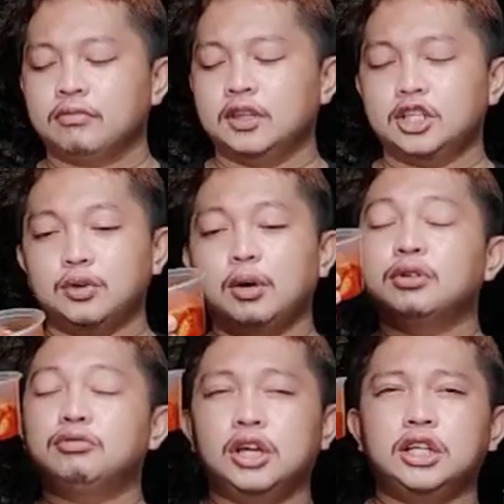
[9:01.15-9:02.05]
That's why I
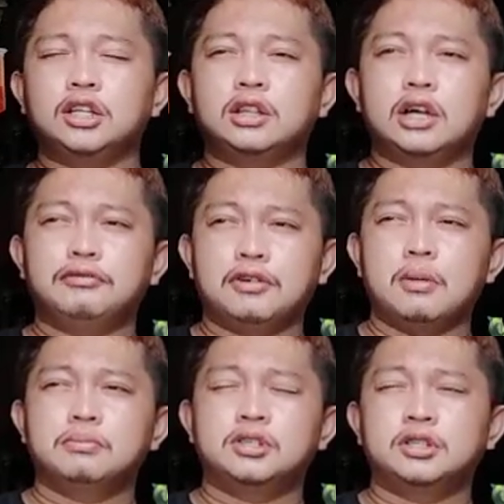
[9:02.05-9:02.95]
would rate it
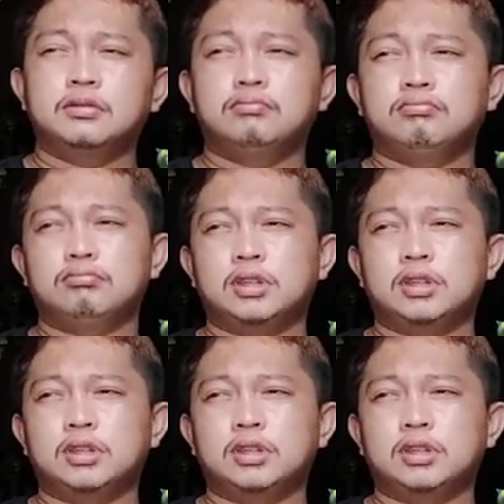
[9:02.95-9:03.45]
from 1